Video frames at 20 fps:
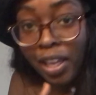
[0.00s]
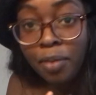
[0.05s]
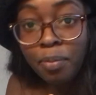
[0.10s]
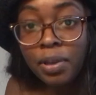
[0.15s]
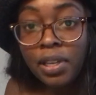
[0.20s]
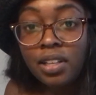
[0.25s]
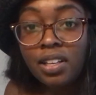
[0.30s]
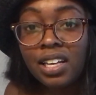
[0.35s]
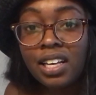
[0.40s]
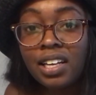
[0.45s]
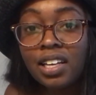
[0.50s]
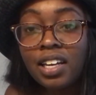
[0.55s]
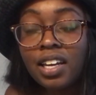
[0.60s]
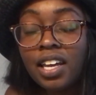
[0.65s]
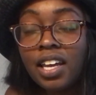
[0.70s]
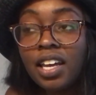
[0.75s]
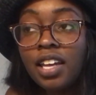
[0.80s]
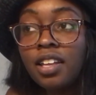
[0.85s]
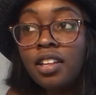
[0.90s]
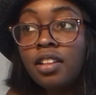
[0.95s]
be like
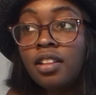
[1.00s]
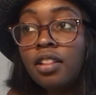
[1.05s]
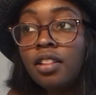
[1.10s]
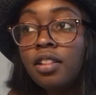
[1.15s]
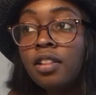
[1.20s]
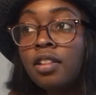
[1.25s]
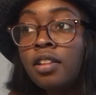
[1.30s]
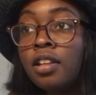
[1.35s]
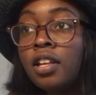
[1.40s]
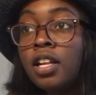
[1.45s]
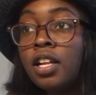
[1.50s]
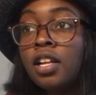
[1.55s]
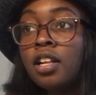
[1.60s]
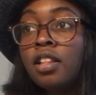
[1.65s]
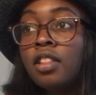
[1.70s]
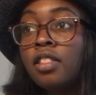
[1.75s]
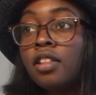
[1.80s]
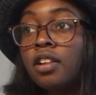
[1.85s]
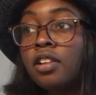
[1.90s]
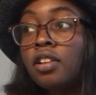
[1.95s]
in
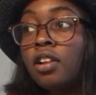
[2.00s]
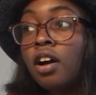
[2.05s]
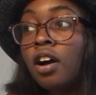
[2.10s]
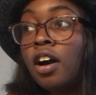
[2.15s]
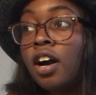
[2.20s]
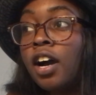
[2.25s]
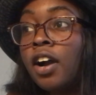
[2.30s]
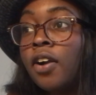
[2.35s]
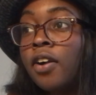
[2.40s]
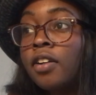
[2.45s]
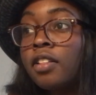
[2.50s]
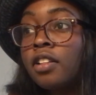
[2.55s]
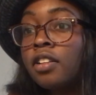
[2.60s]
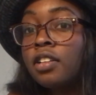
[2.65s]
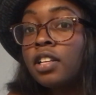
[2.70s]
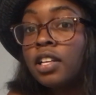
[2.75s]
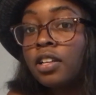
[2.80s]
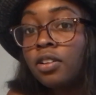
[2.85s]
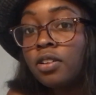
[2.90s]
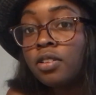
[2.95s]
the law or the
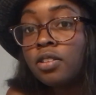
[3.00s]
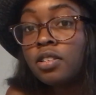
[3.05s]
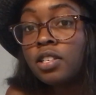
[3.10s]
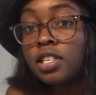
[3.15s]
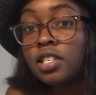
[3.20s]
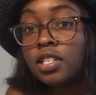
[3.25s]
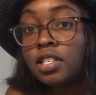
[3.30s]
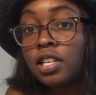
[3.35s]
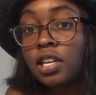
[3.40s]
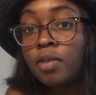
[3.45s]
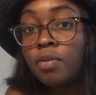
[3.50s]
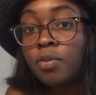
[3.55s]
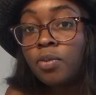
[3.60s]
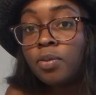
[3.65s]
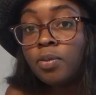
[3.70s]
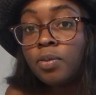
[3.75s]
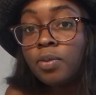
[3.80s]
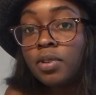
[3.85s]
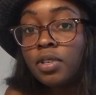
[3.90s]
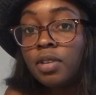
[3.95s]
legal
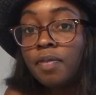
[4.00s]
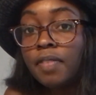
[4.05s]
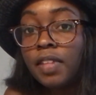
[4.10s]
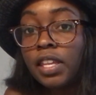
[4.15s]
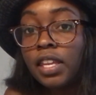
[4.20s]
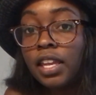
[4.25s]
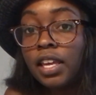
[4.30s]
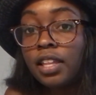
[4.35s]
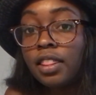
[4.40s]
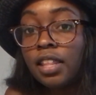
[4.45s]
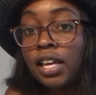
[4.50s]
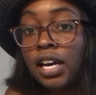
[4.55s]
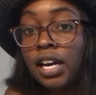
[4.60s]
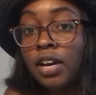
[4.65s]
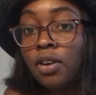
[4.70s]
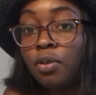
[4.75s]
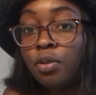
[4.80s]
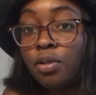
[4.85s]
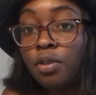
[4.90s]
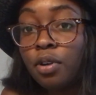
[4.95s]
system, something like
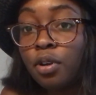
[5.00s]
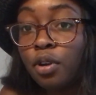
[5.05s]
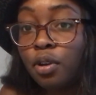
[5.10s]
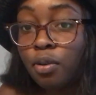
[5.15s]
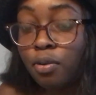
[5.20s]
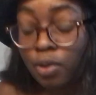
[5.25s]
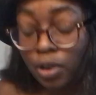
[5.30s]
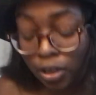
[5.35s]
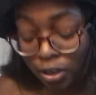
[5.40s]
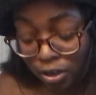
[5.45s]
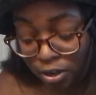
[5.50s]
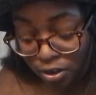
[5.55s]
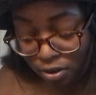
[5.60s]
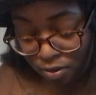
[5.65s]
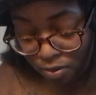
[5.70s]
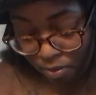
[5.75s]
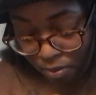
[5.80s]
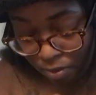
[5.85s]
that with their career.